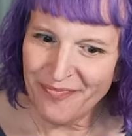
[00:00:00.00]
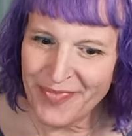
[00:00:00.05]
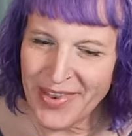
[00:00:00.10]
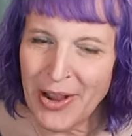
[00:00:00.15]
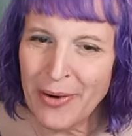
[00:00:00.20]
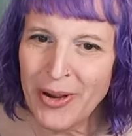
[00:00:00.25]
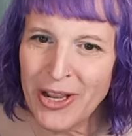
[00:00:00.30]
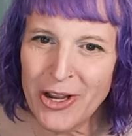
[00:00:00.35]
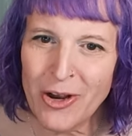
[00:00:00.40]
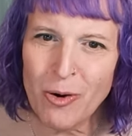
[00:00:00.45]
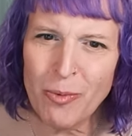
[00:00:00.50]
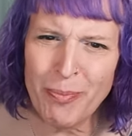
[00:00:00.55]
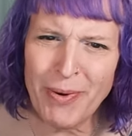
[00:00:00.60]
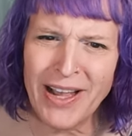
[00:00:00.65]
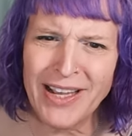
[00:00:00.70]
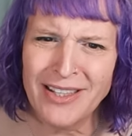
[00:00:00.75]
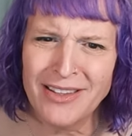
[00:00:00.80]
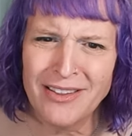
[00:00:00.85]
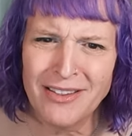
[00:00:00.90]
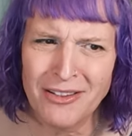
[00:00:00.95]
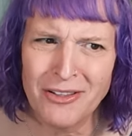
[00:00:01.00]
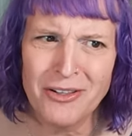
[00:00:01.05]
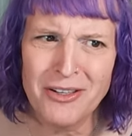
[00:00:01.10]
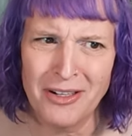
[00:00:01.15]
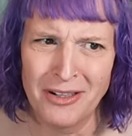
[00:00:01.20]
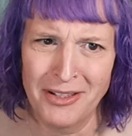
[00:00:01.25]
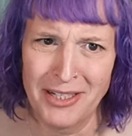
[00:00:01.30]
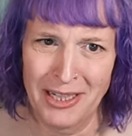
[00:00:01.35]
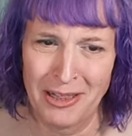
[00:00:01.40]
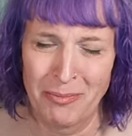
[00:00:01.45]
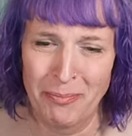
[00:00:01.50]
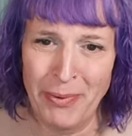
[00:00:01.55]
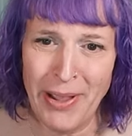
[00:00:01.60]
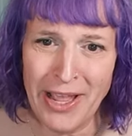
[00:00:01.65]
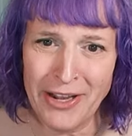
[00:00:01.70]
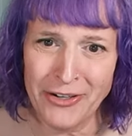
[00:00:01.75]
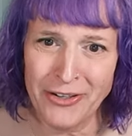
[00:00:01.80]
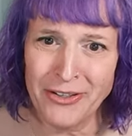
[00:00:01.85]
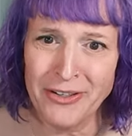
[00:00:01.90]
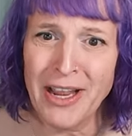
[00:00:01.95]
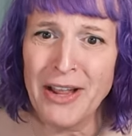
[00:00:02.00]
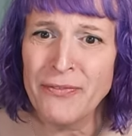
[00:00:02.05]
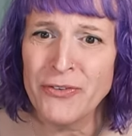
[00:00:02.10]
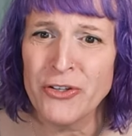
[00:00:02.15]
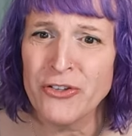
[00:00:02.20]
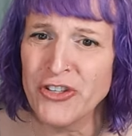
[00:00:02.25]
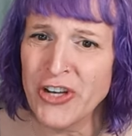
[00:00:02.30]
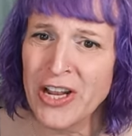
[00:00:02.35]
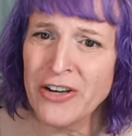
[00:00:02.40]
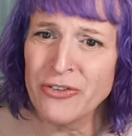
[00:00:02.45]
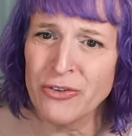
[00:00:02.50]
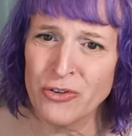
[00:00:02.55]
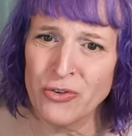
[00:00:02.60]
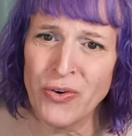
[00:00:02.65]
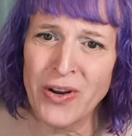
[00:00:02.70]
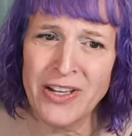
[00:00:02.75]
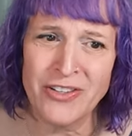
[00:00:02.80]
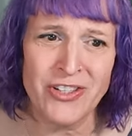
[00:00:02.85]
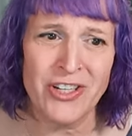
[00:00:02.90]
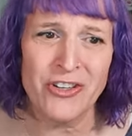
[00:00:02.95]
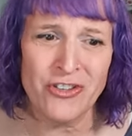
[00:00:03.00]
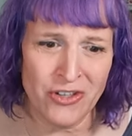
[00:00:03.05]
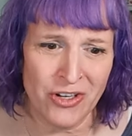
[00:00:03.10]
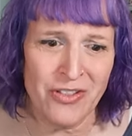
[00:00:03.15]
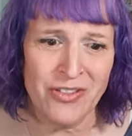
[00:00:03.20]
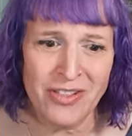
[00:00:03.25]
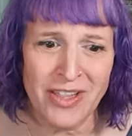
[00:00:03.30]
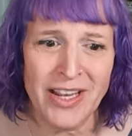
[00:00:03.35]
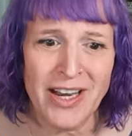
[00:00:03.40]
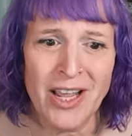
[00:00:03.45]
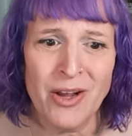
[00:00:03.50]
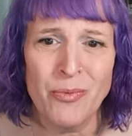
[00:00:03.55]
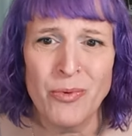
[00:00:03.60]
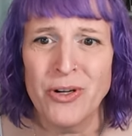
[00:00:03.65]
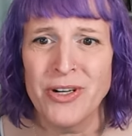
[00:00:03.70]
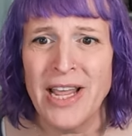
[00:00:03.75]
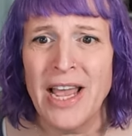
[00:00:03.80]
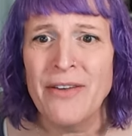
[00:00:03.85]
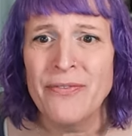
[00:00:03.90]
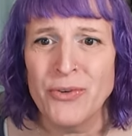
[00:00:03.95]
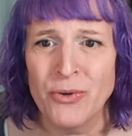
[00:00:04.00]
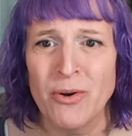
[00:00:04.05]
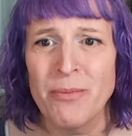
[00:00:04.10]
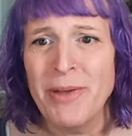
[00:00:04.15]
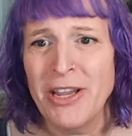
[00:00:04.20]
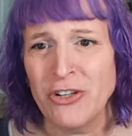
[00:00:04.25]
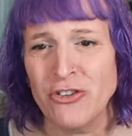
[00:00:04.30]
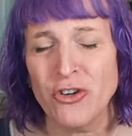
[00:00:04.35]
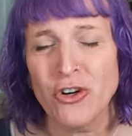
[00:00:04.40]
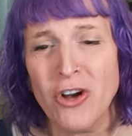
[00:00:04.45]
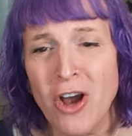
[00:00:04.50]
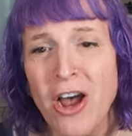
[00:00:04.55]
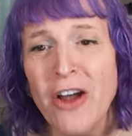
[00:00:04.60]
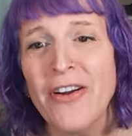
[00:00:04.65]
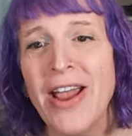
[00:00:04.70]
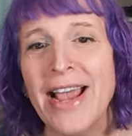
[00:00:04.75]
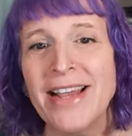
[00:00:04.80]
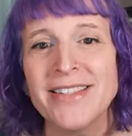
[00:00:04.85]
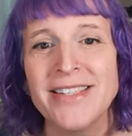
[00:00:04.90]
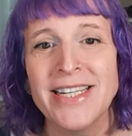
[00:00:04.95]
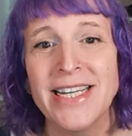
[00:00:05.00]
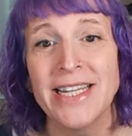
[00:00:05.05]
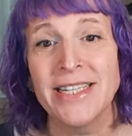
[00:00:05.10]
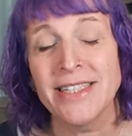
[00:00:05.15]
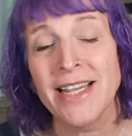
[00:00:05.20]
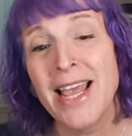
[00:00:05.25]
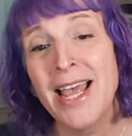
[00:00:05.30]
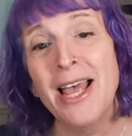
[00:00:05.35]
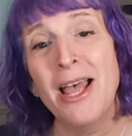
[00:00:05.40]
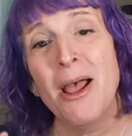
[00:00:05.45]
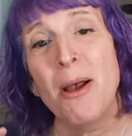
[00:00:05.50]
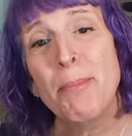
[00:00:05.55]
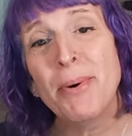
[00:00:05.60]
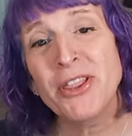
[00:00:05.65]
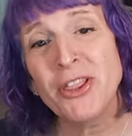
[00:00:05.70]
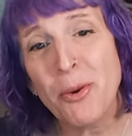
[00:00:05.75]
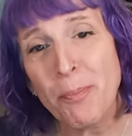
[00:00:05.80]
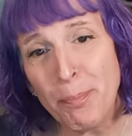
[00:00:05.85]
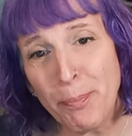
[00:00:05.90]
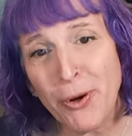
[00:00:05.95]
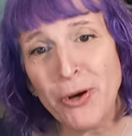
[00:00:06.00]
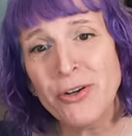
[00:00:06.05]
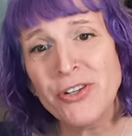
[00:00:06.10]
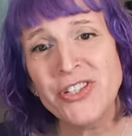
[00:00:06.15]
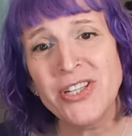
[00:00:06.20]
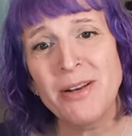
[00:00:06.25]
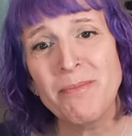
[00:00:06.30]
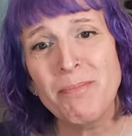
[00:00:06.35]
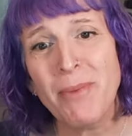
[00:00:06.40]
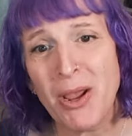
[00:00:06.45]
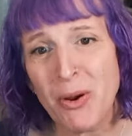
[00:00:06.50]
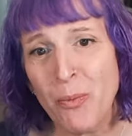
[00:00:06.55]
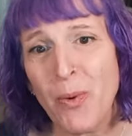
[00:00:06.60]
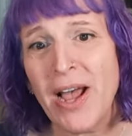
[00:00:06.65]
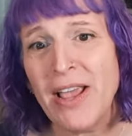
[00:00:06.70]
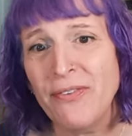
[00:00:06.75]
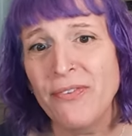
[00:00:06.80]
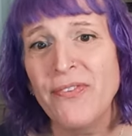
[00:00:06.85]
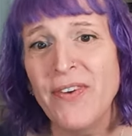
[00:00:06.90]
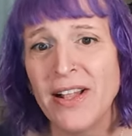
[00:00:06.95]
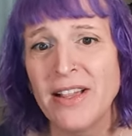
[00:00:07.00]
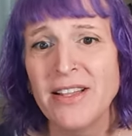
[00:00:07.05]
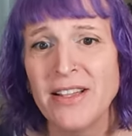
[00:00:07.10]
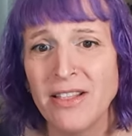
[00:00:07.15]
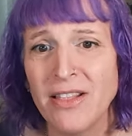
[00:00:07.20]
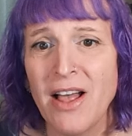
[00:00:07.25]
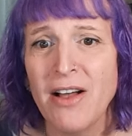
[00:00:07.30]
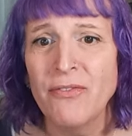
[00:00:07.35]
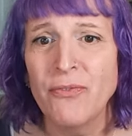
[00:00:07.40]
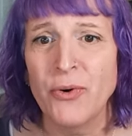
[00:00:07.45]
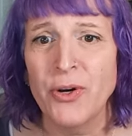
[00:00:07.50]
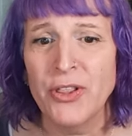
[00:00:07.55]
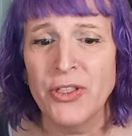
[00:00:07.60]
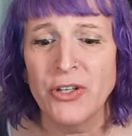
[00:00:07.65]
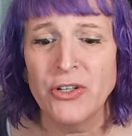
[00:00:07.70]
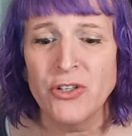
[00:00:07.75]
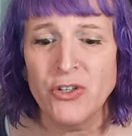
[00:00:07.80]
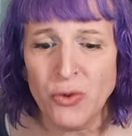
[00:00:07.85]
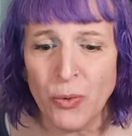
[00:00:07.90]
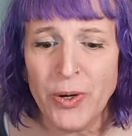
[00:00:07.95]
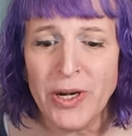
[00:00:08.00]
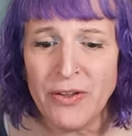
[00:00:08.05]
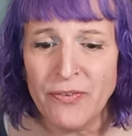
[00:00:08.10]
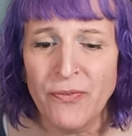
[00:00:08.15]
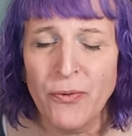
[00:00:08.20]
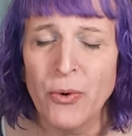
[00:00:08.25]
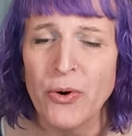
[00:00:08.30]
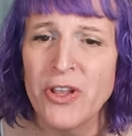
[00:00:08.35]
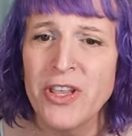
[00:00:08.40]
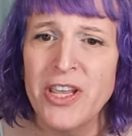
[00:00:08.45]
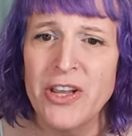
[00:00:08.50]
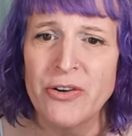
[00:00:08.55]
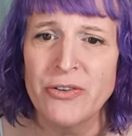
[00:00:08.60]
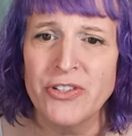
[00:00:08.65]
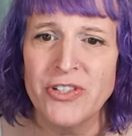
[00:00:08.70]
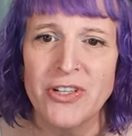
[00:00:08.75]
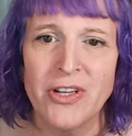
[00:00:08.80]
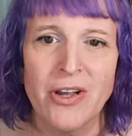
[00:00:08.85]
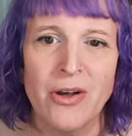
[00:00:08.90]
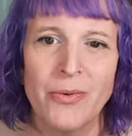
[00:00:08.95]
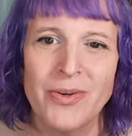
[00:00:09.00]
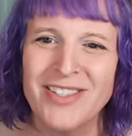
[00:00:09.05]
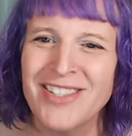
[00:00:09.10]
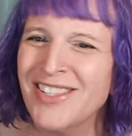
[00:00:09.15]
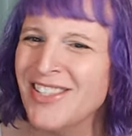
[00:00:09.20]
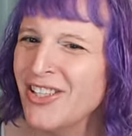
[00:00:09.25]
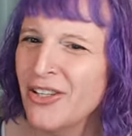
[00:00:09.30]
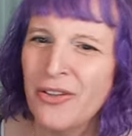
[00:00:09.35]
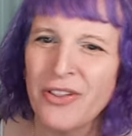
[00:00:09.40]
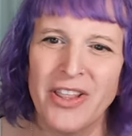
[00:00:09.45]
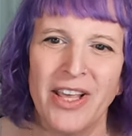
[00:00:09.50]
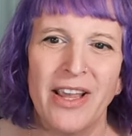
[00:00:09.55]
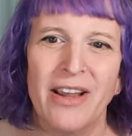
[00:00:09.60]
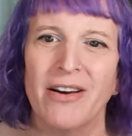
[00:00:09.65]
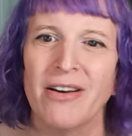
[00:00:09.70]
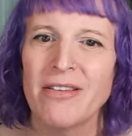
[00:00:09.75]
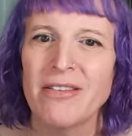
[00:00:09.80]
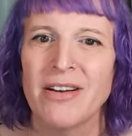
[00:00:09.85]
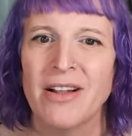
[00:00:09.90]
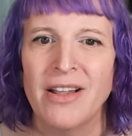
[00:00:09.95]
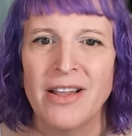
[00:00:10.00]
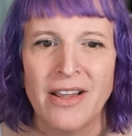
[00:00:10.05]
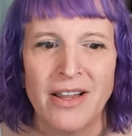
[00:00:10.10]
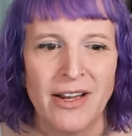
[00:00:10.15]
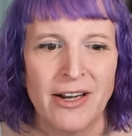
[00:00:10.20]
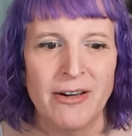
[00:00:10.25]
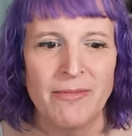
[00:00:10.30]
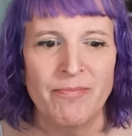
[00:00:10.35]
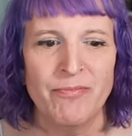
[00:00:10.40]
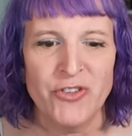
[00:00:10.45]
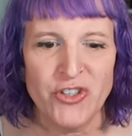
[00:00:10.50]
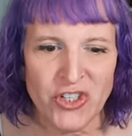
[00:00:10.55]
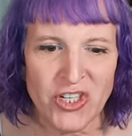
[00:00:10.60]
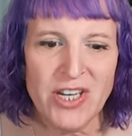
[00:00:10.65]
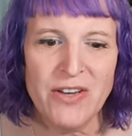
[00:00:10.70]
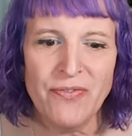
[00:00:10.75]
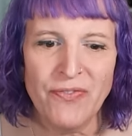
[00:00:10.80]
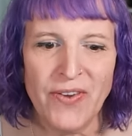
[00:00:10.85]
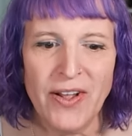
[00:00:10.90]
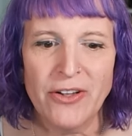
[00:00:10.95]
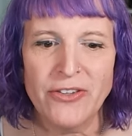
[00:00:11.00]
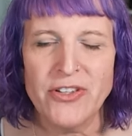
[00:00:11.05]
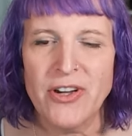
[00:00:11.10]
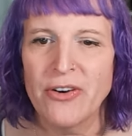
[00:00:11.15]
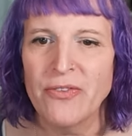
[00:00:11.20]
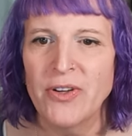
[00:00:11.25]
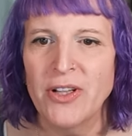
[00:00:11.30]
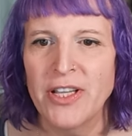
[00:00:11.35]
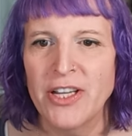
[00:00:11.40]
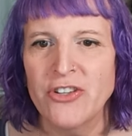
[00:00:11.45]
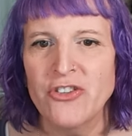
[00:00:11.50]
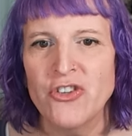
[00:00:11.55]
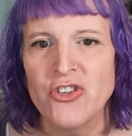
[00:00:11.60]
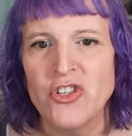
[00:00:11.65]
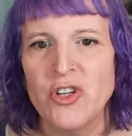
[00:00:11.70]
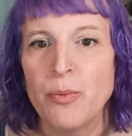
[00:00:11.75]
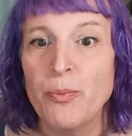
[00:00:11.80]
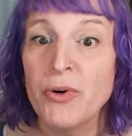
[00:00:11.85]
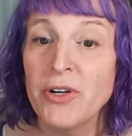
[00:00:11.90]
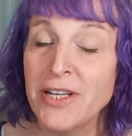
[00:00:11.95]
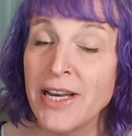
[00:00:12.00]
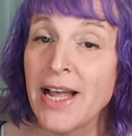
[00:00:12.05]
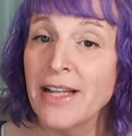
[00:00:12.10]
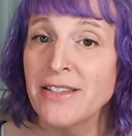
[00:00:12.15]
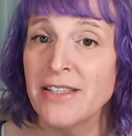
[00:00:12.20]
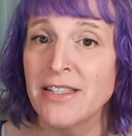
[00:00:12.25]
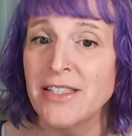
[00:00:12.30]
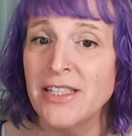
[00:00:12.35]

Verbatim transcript: Now I hope I look a little better after gender transition than I would after a major car accident, but the person my wife fell in love with 24 years ago is still there. She felt our relationship would not